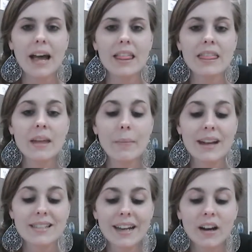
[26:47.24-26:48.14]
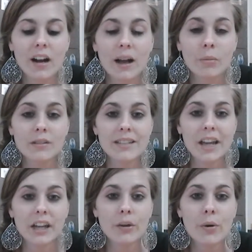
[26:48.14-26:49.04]
The mascara, I will
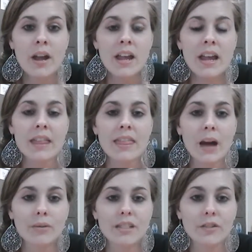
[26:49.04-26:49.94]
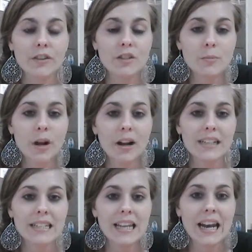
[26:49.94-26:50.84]
tell you, that was the first
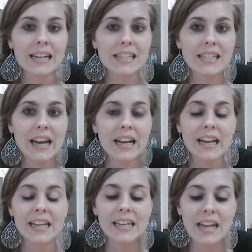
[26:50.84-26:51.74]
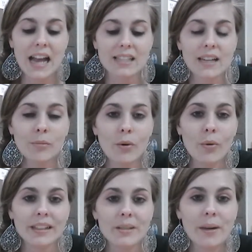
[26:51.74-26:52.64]
product that I decided, yes, I'm
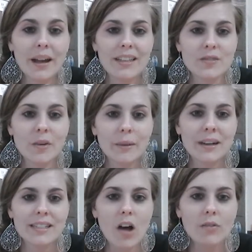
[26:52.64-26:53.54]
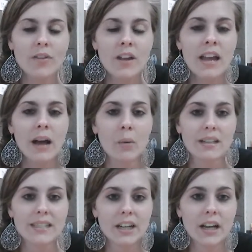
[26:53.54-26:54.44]
going to buy this for myself.
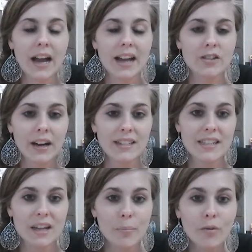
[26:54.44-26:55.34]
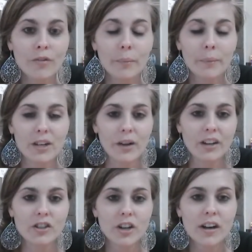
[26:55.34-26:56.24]
Once I tried a sample from my
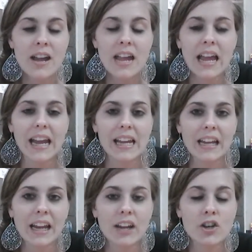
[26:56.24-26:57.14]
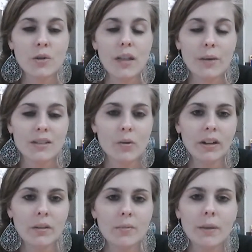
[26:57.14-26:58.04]
director, and I knew that was
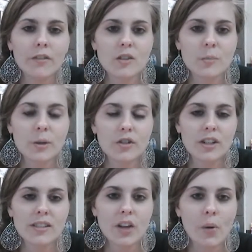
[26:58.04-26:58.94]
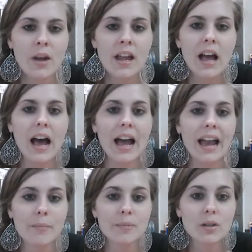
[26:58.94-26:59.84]
going to be my first purchase. So I
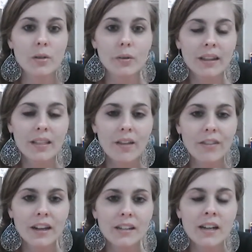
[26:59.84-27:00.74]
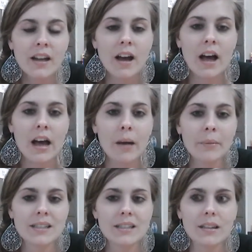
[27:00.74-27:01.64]
absolutely love it.
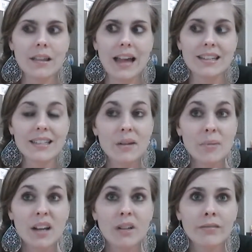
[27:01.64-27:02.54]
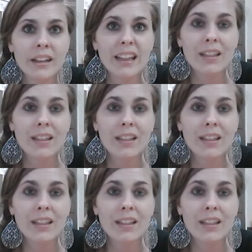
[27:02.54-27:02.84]
It's lasted me a really